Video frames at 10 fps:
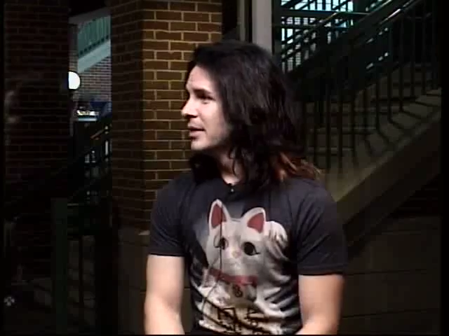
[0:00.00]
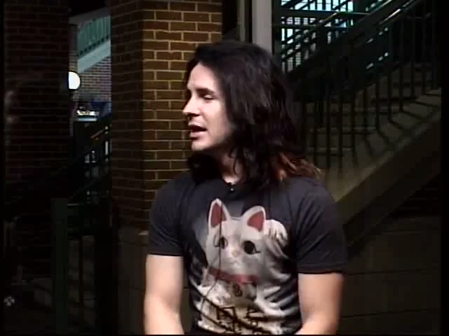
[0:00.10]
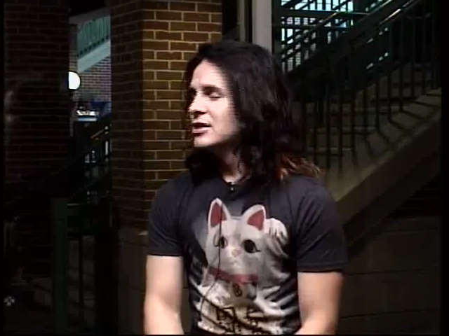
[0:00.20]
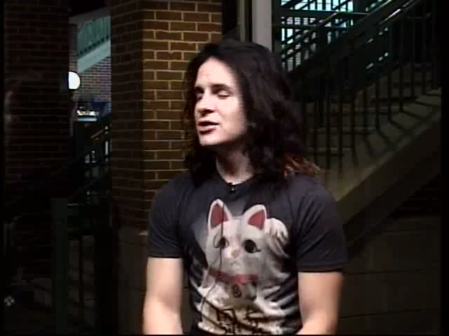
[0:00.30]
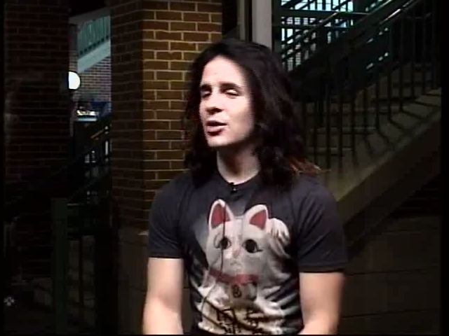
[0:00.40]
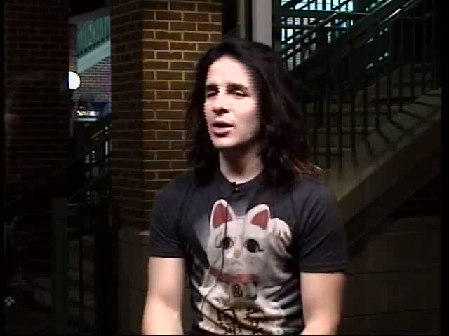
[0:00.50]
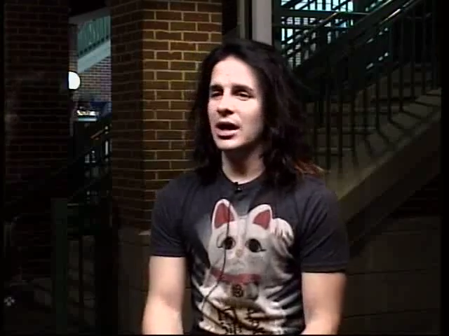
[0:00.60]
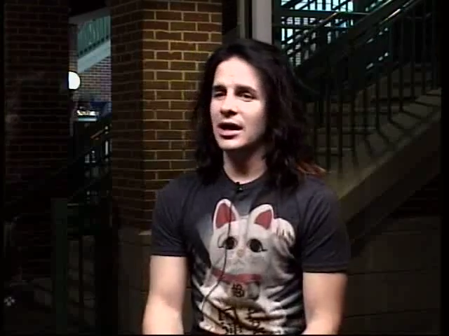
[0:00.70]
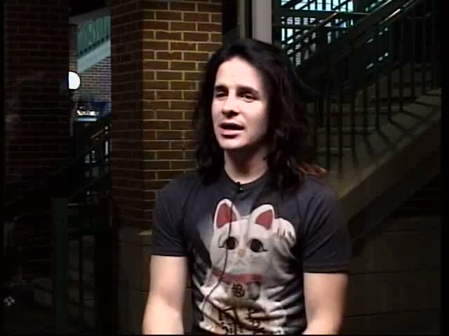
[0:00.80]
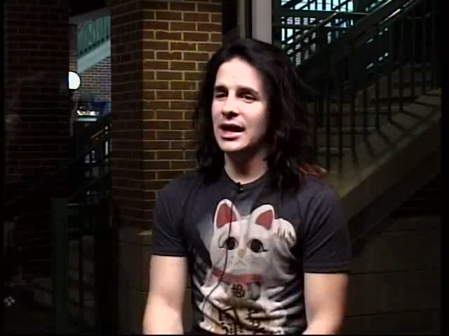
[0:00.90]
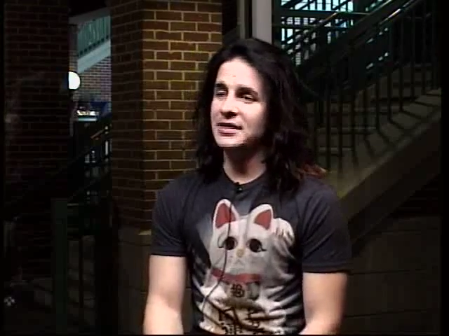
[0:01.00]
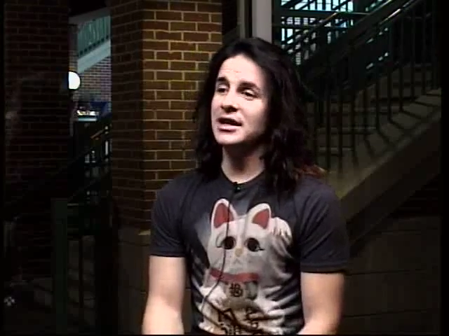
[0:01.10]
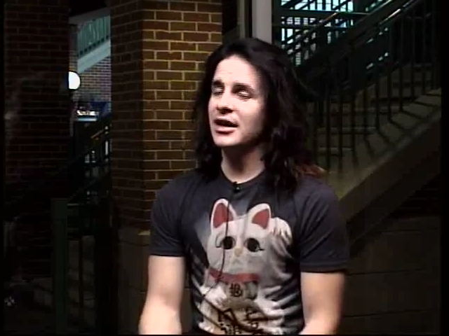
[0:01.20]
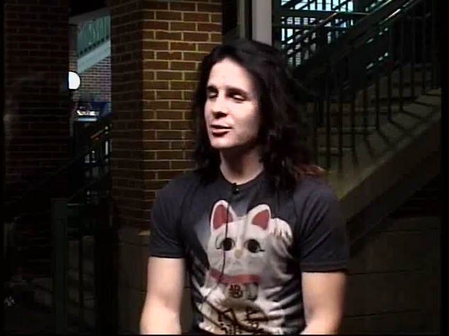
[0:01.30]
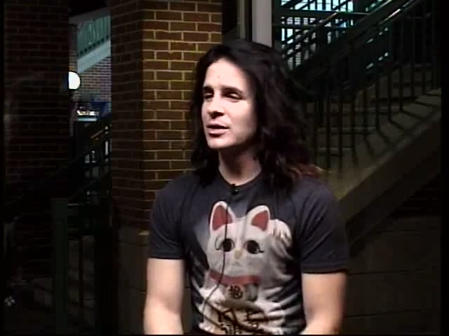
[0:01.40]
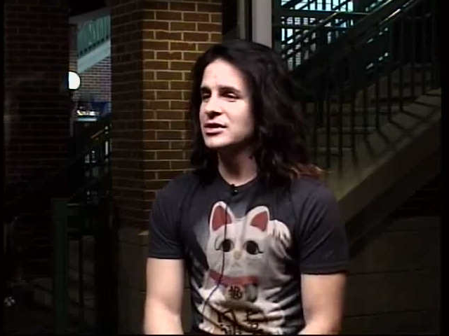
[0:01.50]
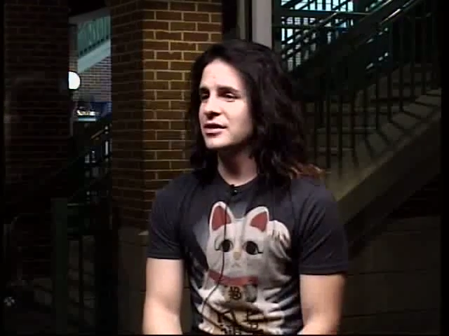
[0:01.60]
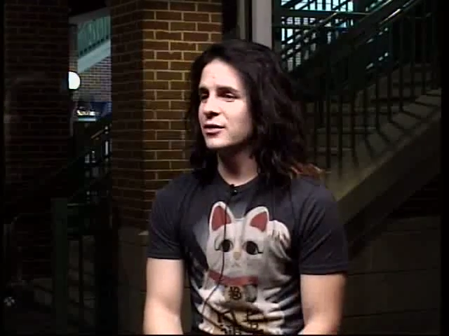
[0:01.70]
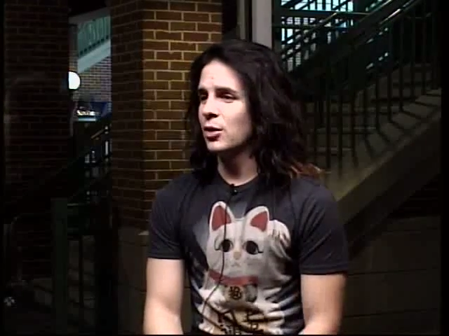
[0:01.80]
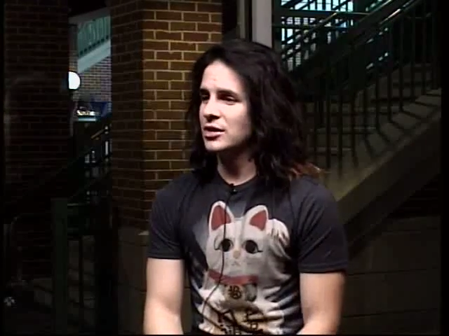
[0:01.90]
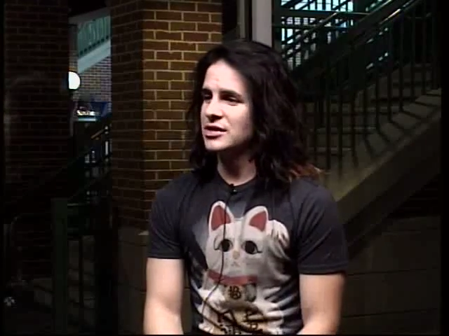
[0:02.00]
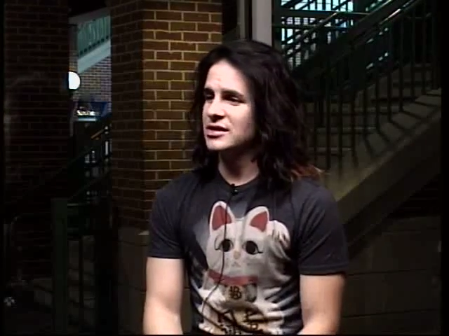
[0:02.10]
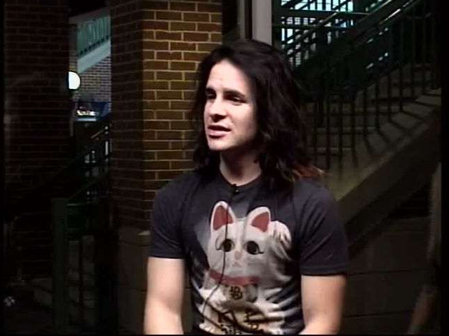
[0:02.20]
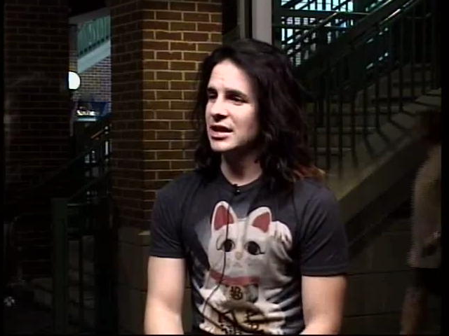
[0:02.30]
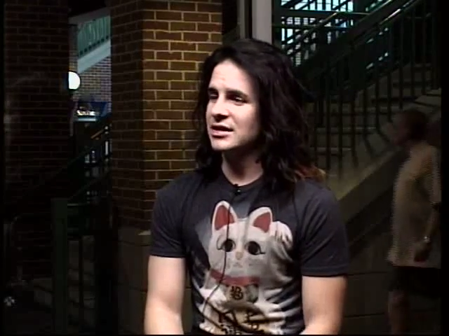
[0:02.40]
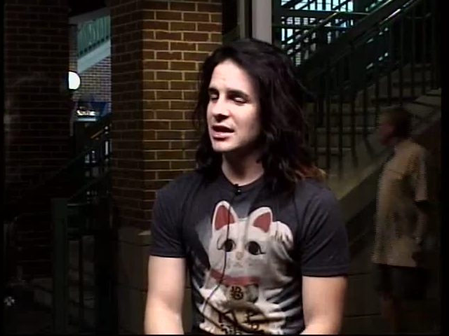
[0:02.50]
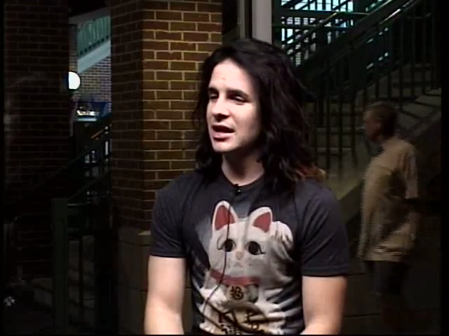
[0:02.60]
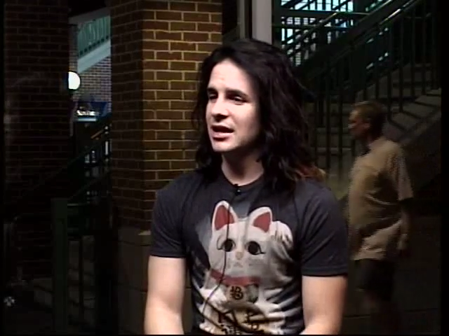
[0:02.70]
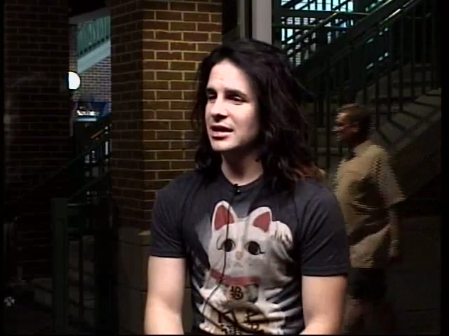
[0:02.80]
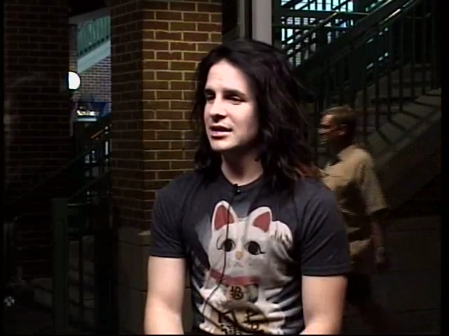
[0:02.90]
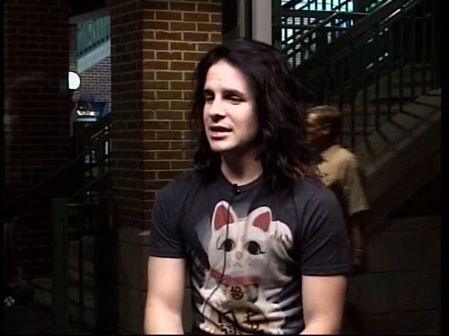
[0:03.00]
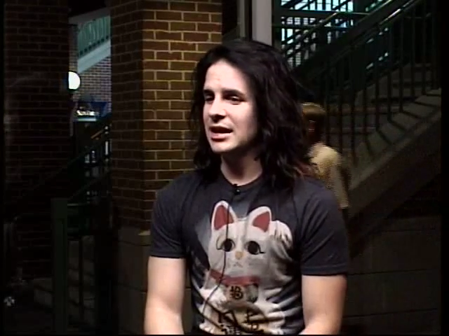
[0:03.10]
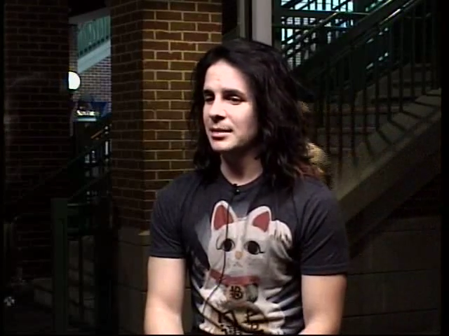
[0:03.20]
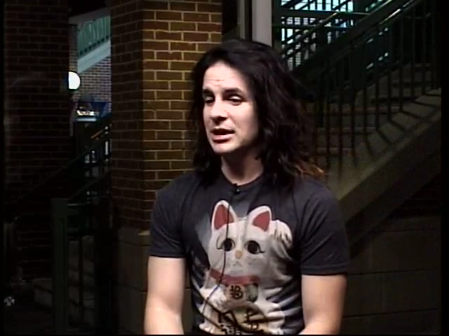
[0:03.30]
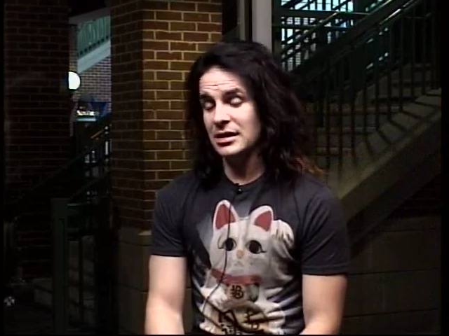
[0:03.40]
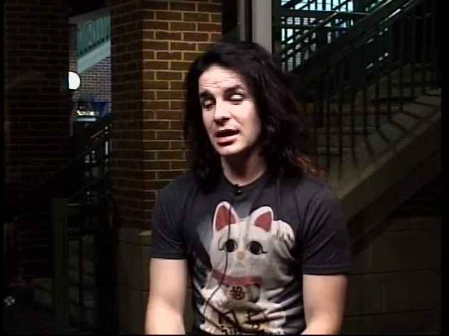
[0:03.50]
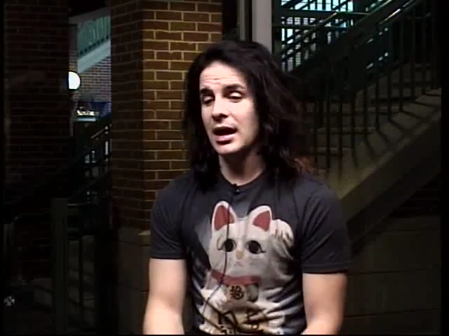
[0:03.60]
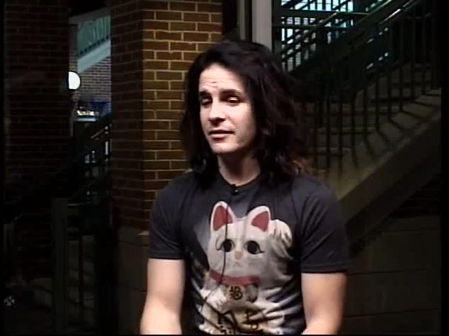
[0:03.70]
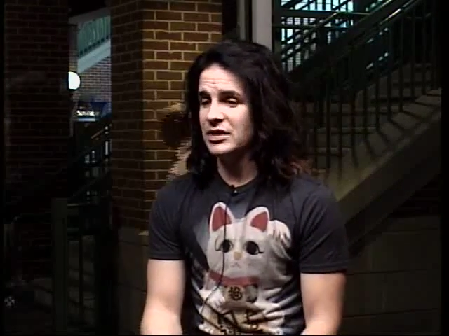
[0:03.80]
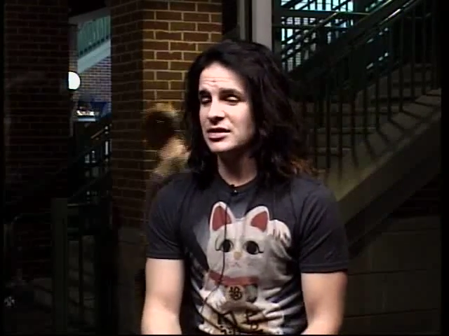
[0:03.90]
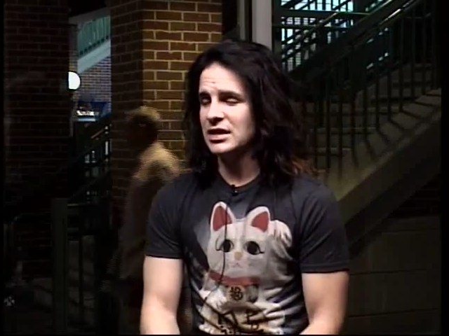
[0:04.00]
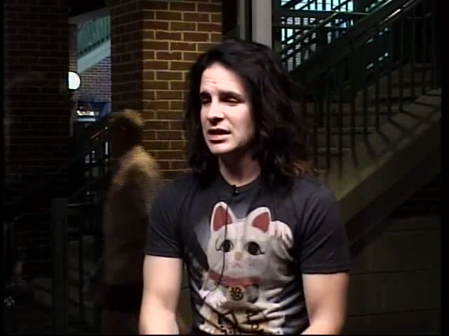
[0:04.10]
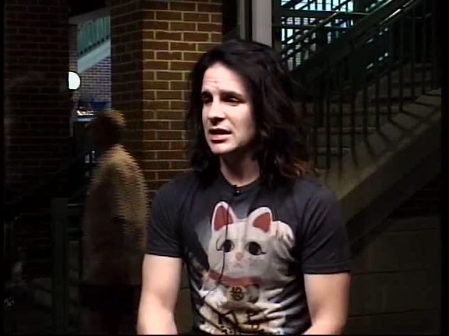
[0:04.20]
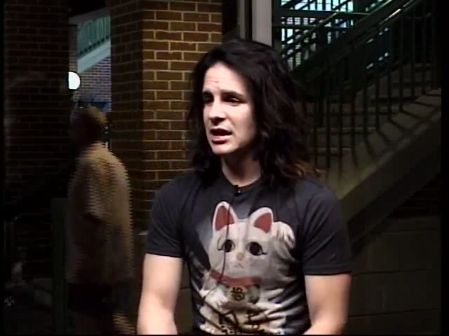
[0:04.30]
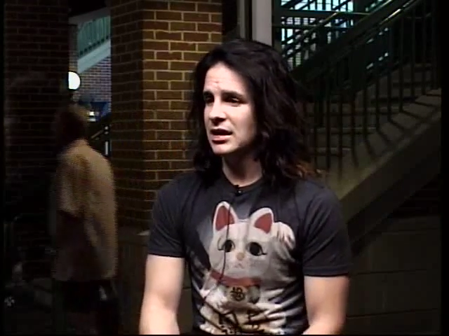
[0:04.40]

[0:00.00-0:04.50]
Okay. So, and the other reason, of course, is that, I mean, obviously,